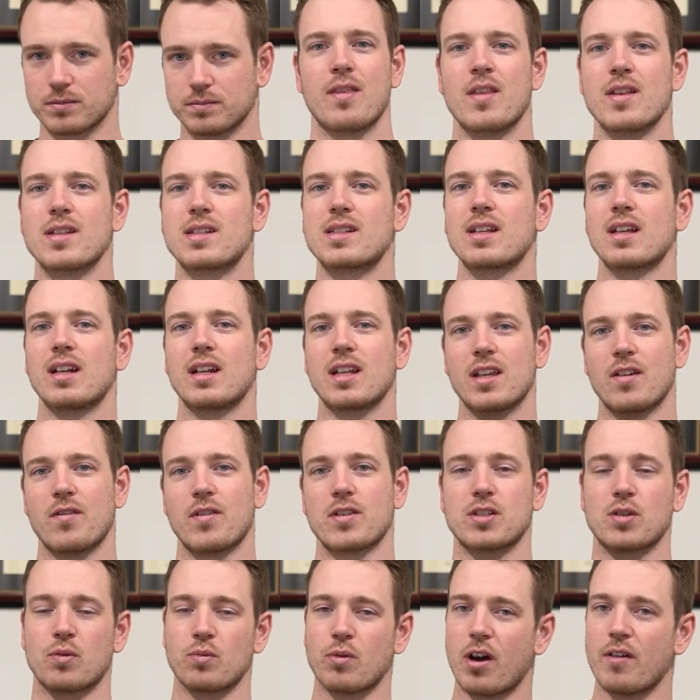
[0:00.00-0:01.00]
This is going to give
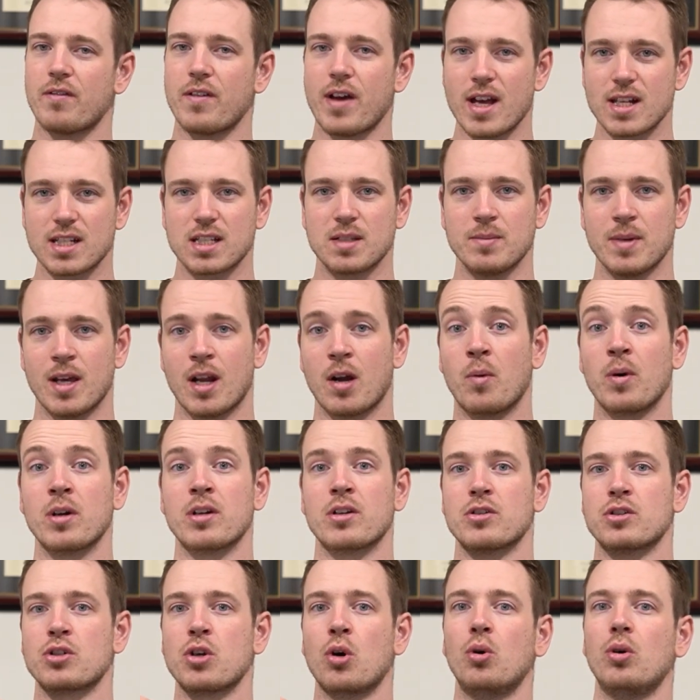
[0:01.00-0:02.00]
us a rough estimate on what
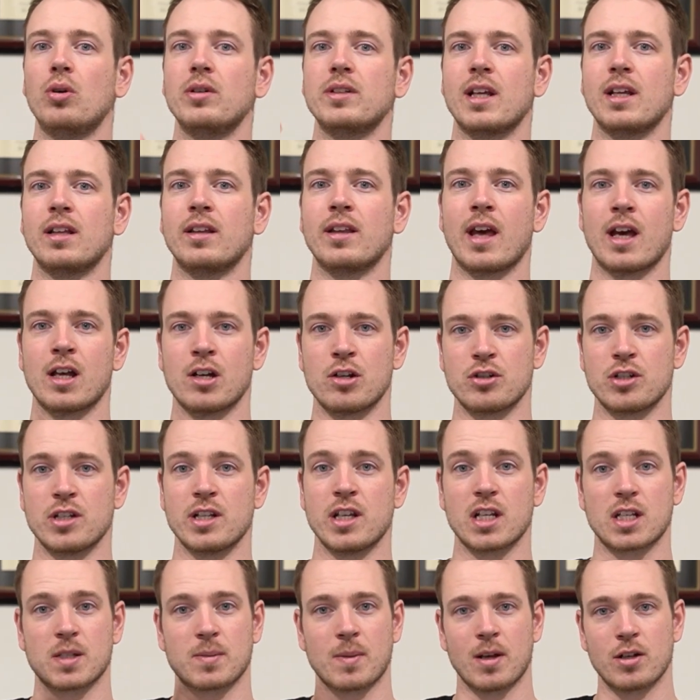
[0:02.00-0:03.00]
your total daily
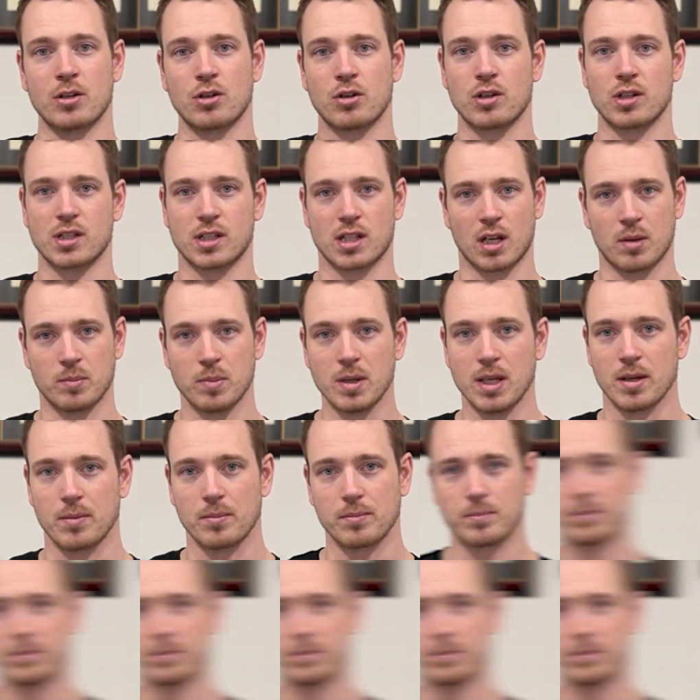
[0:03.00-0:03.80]
energy expenditure is going to be.